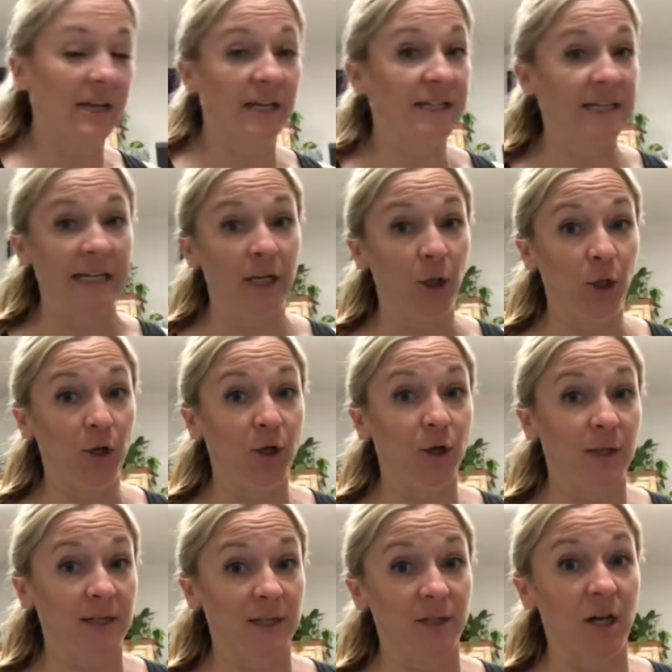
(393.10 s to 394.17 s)
it didn't look
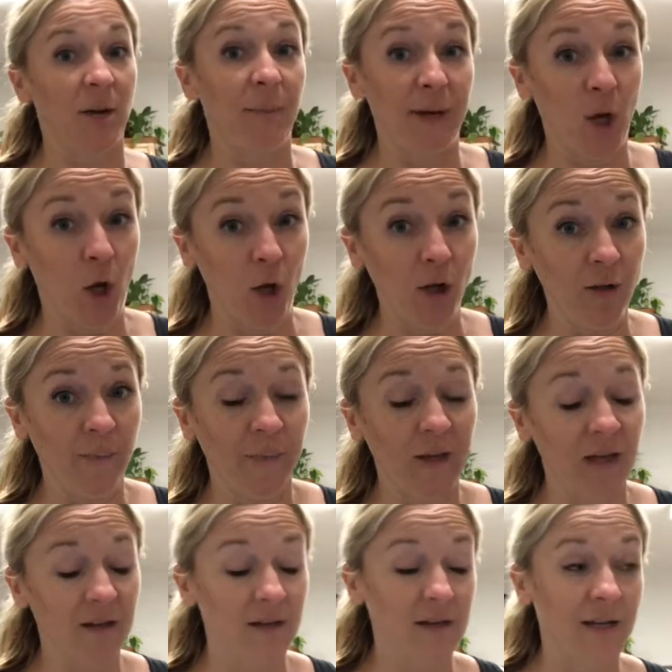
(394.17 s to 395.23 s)
cooked on top at all.
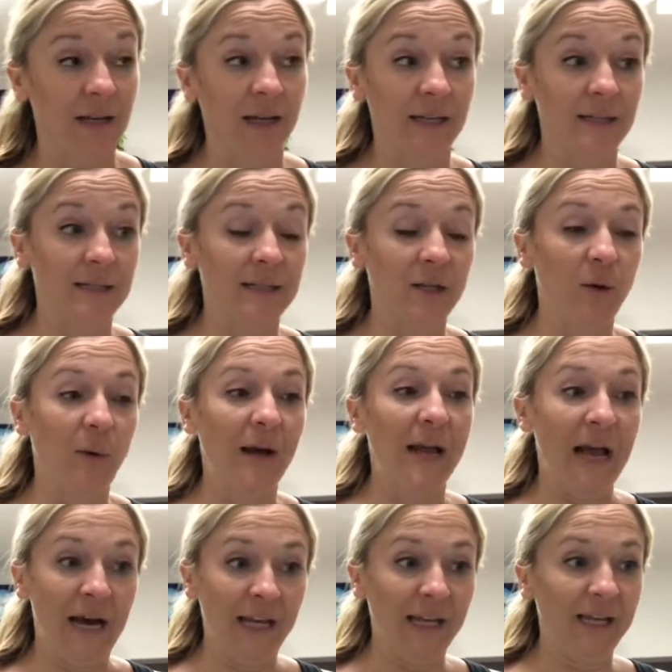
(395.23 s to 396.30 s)
And so I
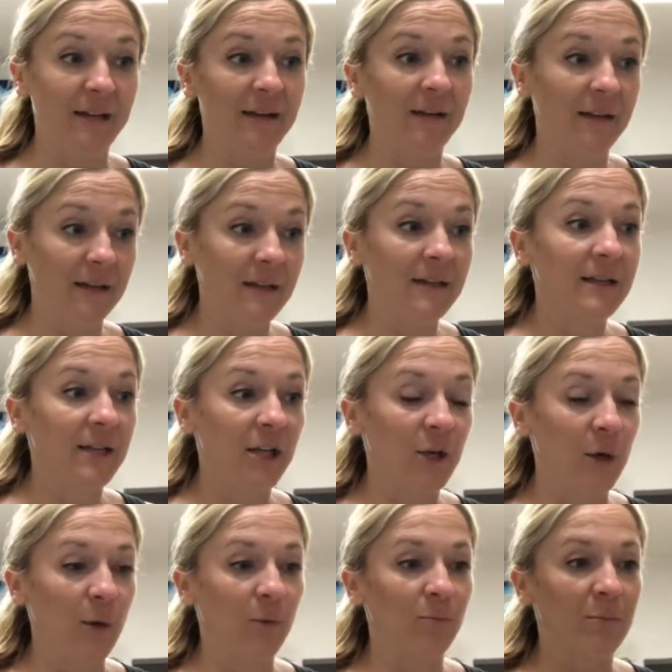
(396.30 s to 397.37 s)
added,
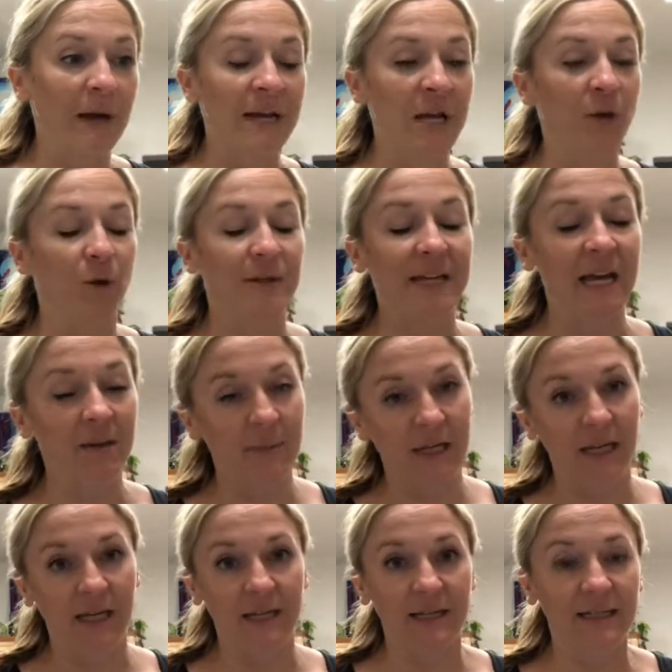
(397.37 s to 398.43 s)
you know, another 10
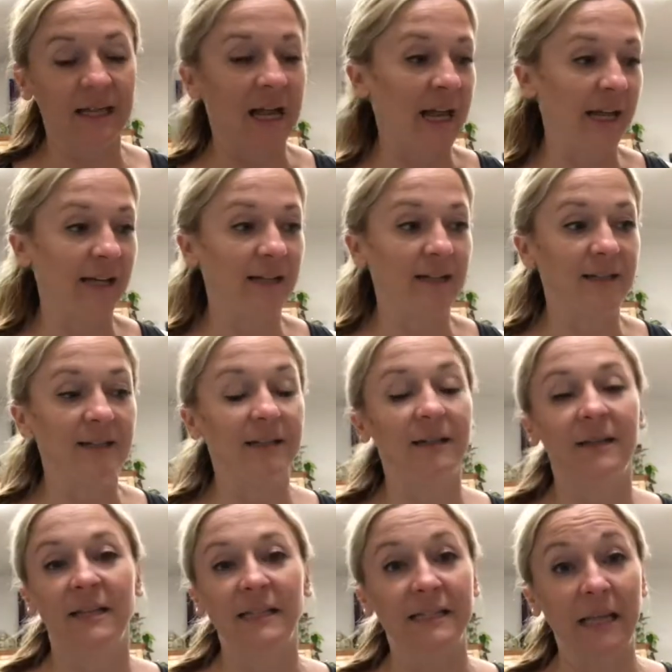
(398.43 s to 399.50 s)
minutes, and
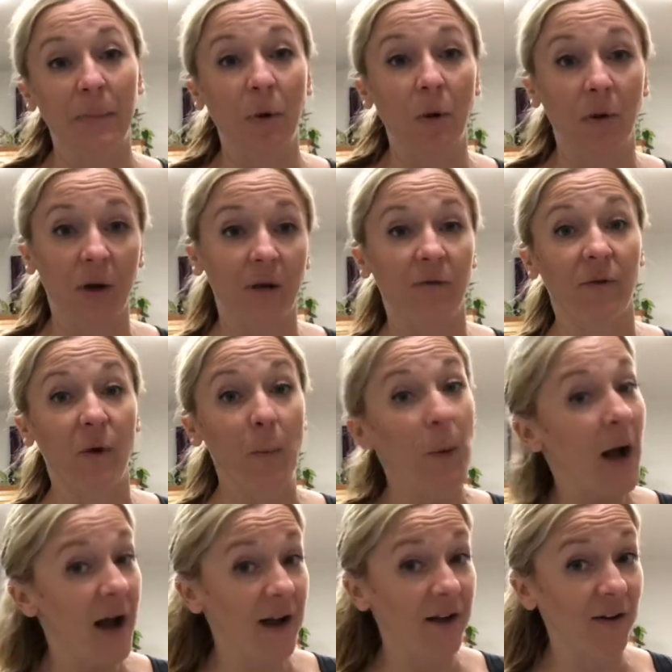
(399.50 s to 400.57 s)
this kept going on for a
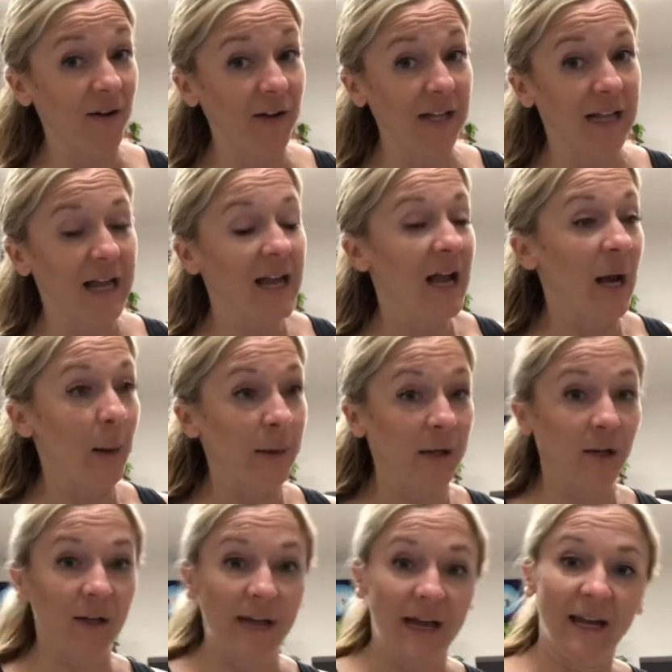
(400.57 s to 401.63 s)
while. I would
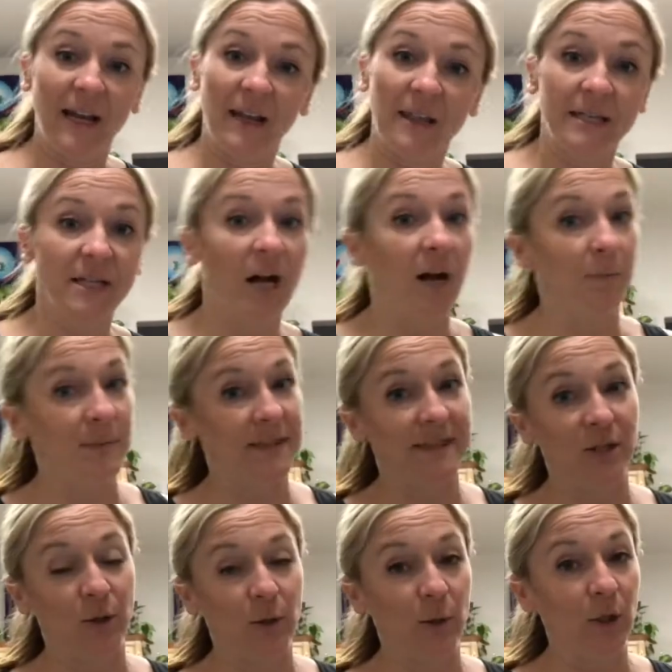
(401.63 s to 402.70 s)
look at it and the top
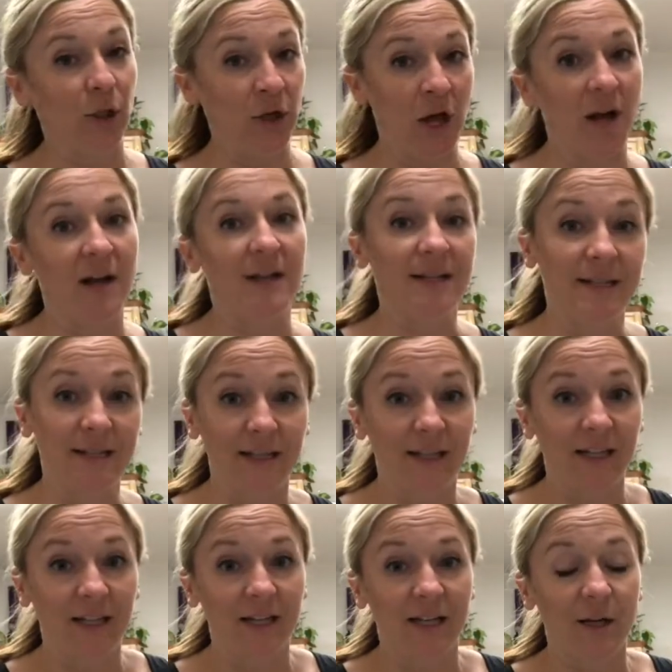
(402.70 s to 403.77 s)
still not
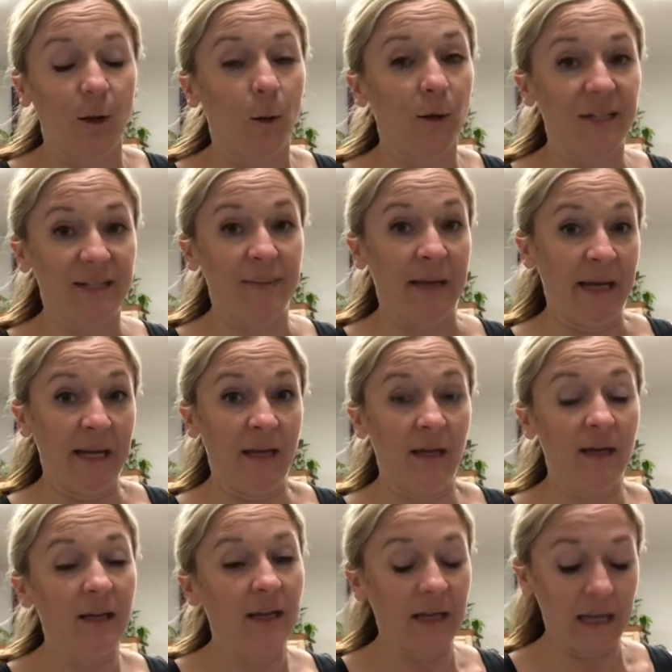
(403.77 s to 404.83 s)

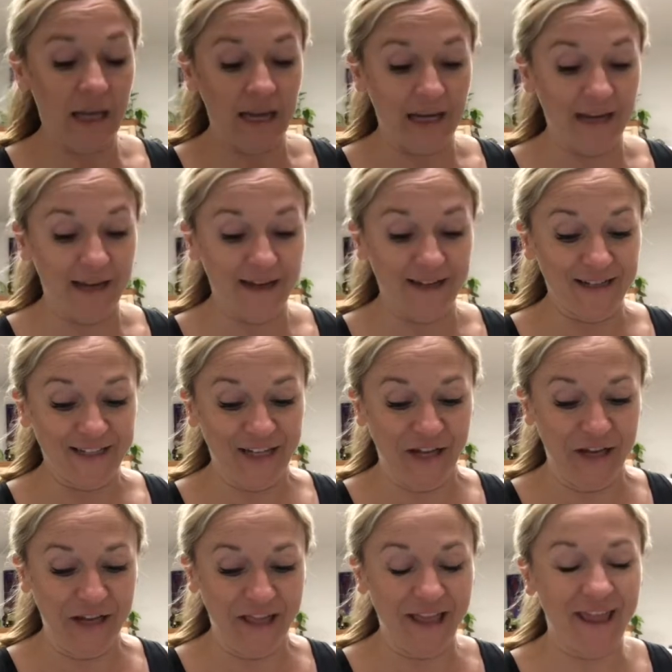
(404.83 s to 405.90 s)
crisping, and
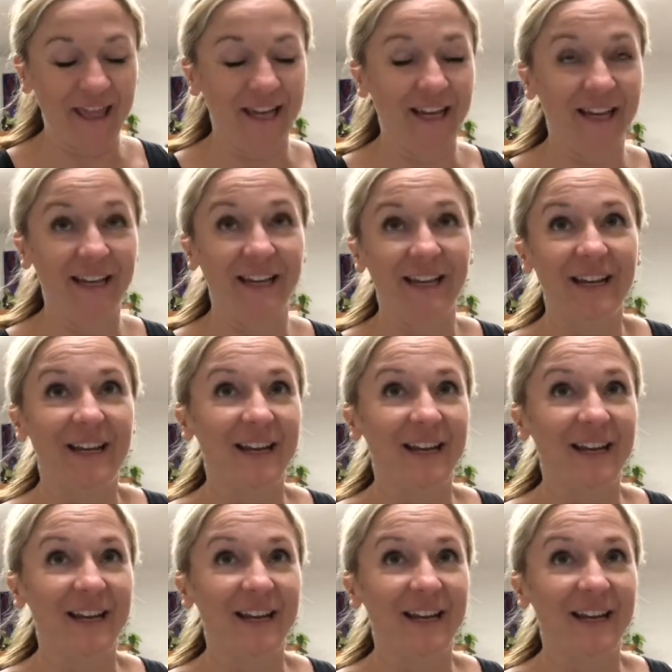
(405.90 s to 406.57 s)
the